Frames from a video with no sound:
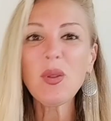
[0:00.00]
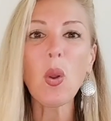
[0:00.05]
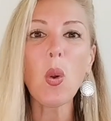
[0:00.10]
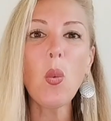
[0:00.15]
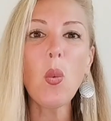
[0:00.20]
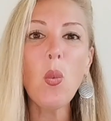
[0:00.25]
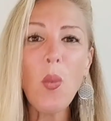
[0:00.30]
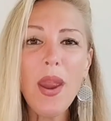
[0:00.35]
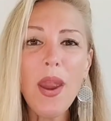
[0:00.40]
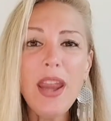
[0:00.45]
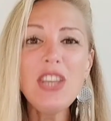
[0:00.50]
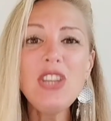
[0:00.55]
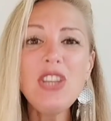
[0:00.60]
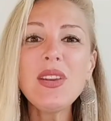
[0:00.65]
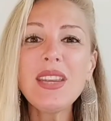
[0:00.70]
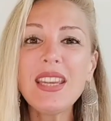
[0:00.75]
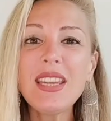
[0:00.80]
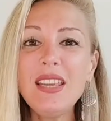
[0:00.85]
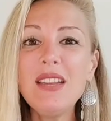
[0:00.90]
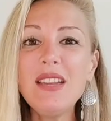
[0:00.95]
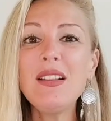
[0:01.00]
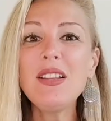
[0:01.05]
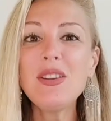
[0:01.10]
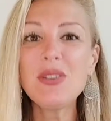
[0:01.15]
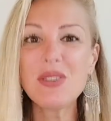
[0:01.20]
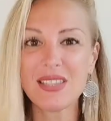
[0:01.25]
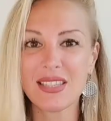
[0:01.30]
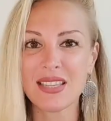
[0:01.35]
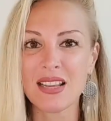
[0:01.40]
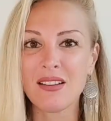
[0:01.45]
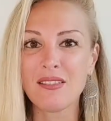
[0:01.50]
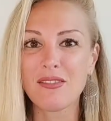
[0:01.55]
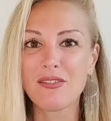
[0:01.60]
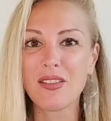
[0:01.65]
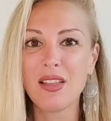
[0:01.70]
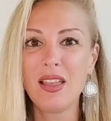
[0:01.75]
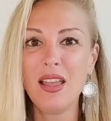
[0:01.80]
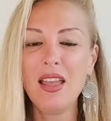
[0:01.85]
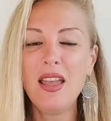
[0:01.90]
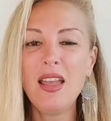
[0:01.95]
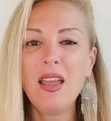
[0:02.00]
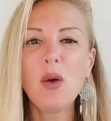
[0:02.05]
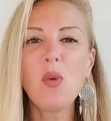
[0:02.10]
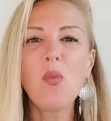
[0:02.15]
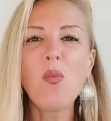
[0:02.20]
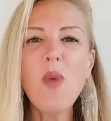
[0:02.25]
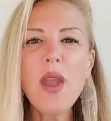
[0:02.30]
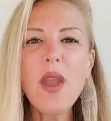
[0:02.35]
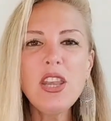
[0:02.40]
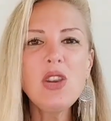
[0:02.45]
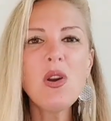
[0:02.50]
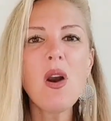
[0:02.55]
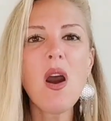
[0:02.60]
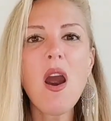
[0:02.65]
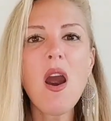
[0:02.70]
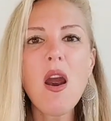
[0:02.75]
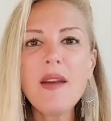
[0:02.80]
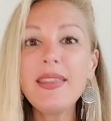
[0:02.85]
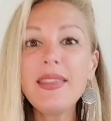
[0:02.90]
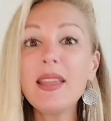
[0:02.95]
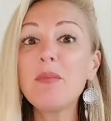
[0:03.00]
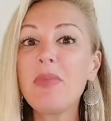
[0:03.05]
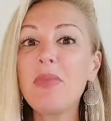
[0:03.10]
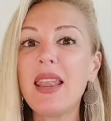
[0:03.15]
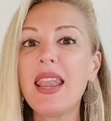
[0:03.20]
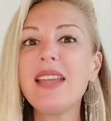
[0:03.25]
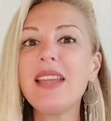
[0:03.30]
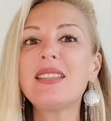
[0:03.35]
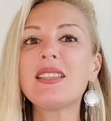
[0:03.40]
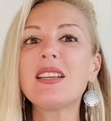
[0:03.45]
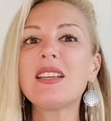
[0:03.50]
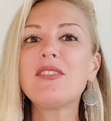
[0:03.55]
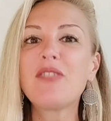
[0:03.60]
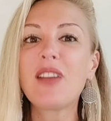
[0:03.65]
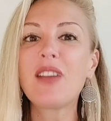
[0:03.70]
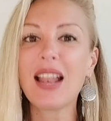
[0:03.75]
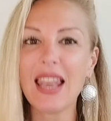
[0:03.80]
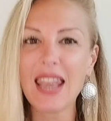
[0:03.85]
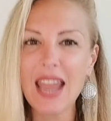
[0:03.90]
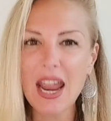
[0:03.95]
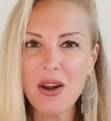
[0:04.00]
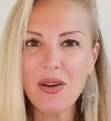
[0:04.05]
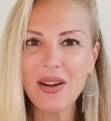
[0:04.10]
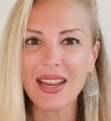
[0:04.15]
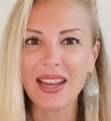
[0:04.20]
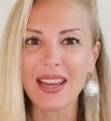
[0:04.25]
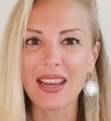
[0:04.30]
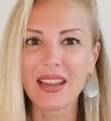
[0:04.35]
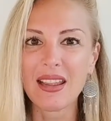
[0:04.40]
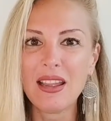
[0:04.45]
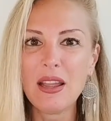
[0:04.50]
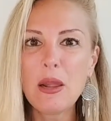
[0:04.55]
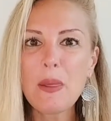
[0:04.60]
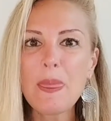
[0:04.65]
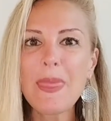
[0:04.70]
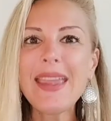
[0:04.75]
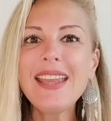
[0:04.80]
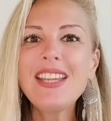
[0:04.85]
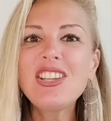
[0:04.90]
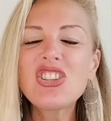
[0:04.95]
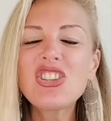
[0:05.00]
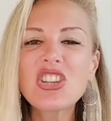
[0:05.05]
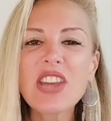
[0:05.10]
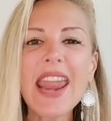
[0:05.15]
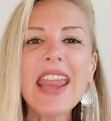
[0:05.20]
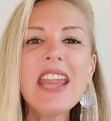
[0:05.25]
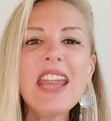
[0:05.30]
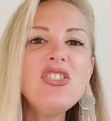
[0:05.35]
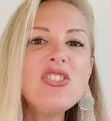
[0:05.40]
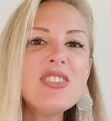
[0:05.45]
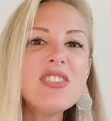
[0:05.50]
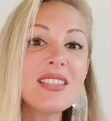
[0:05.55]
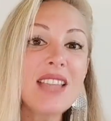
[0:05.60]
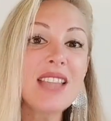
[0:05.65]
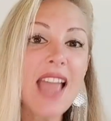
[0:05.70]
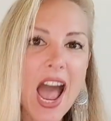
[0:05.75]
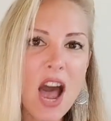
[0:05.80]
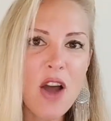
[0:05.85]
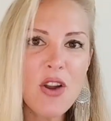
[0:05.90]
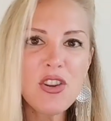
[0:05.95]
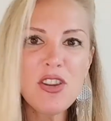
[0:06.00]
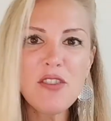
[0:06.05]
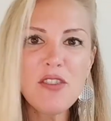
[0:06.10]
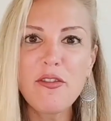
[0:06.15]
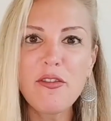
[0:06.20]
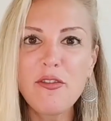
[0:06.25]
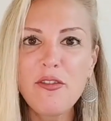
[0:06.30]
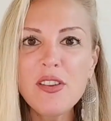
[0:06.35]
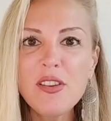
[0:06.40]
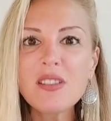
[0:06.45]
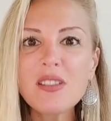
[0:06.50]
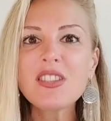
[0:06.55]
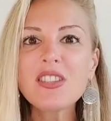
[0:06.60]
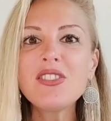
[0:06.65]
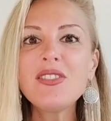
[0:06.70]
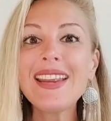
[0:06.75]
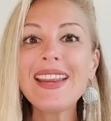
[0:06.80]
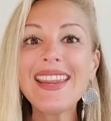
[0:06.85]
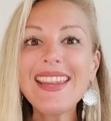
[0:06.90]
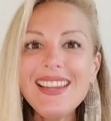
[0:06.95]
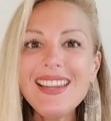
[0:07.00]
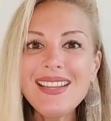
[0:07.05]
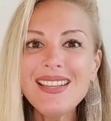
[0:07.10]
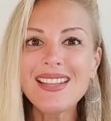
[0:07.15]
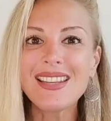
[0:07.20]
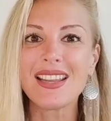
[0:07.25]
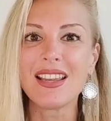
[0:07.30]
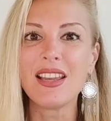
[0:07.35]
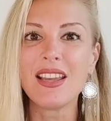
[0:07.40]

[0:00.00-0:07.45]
when you heal yourself, when you are in that place of clarity, it changes how you filter in